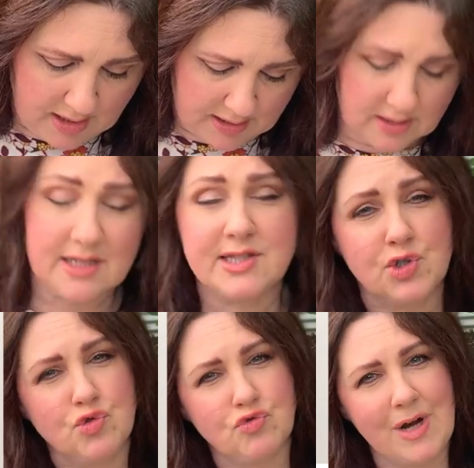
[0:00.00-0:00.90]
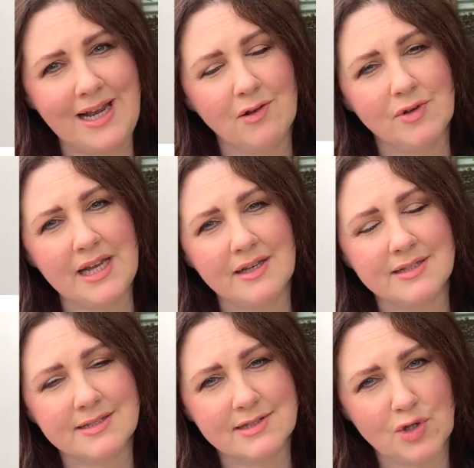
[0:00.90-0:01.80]
like a straight
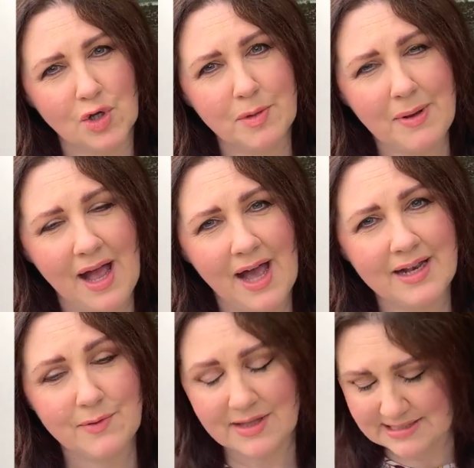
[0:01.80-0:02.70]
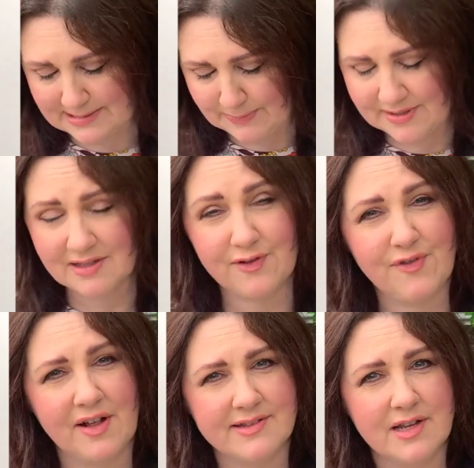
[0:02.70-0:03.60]
looking skirt part with a split at the
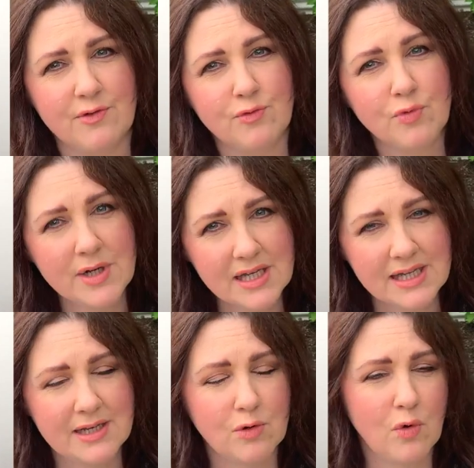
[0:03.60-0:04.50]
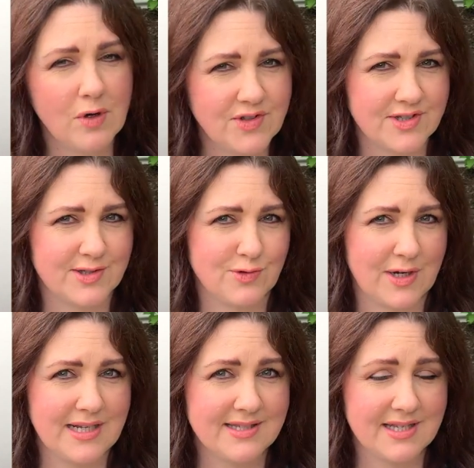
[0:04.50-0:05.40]
front. So really gorgeous
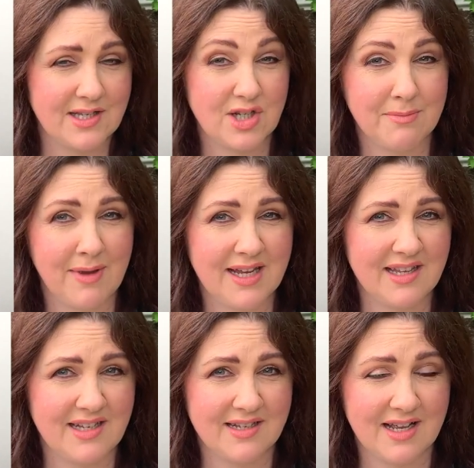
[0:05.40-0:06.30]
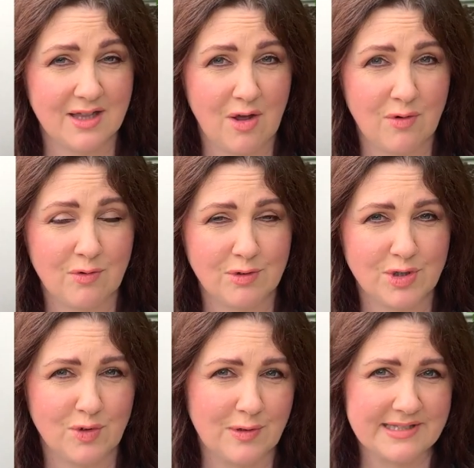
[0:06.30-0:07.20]
dress, and you can make it in a long or
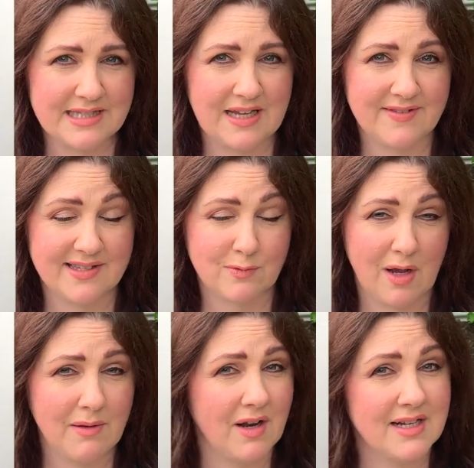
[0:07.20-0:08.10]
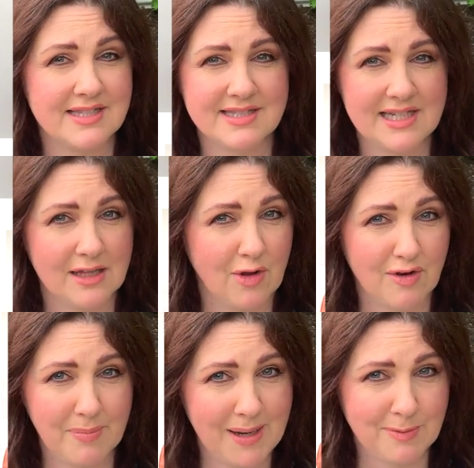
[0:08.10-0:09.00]
short sleeves as well. And I could see a lot
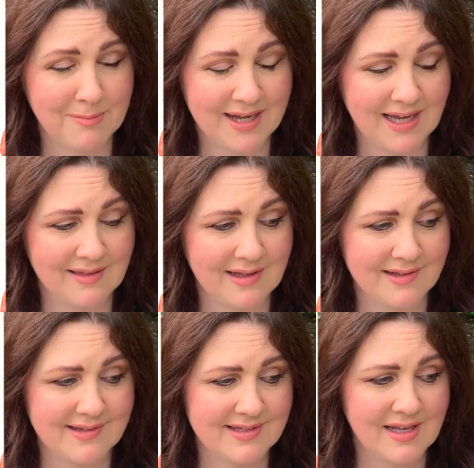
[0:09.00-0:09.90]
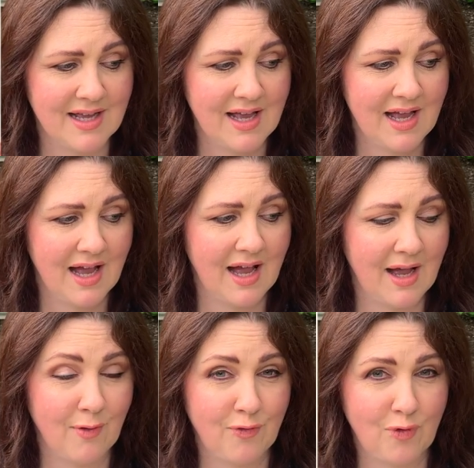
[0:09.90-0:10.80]
of people making this
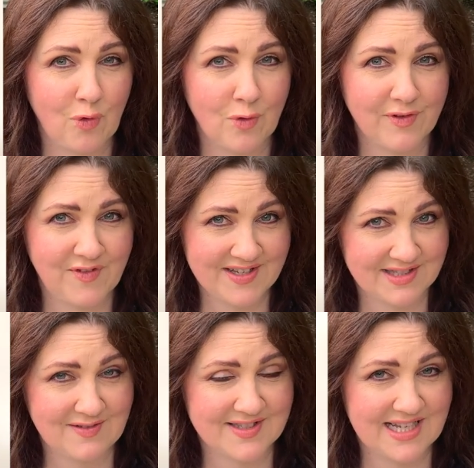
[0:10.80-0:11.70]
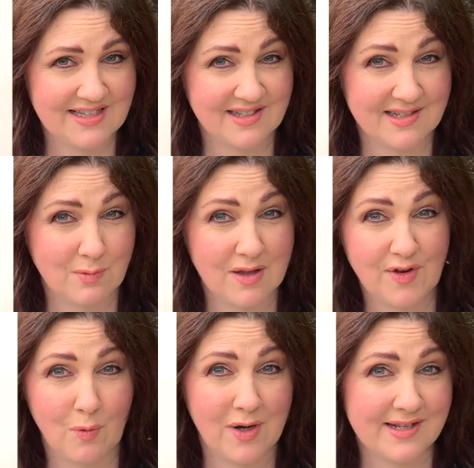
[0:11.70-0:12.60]
for the festive season as well.
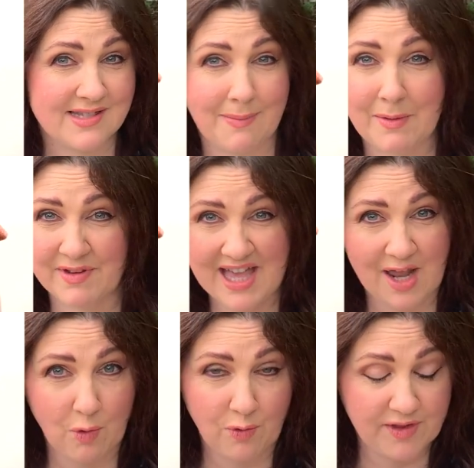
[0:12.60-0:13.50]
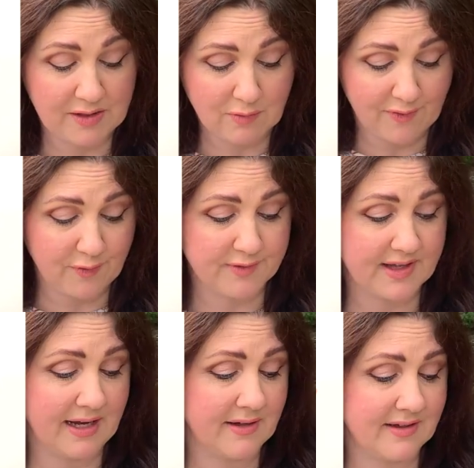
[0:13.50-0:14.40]
So you're wanting something without all the ruffles
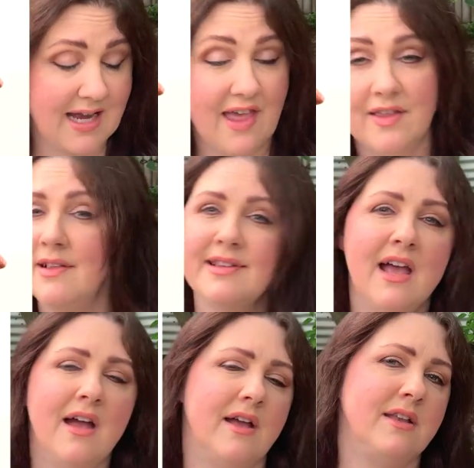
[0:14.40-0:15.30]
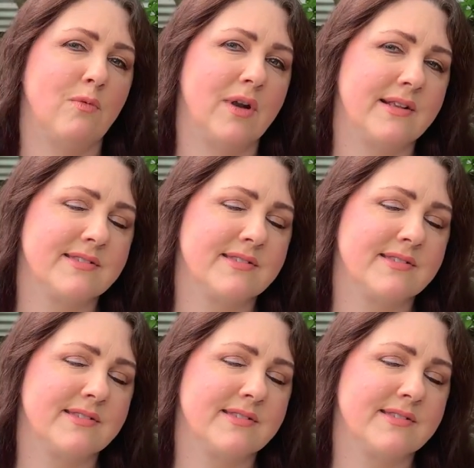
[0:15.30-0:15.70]
and gathers, and you're wanting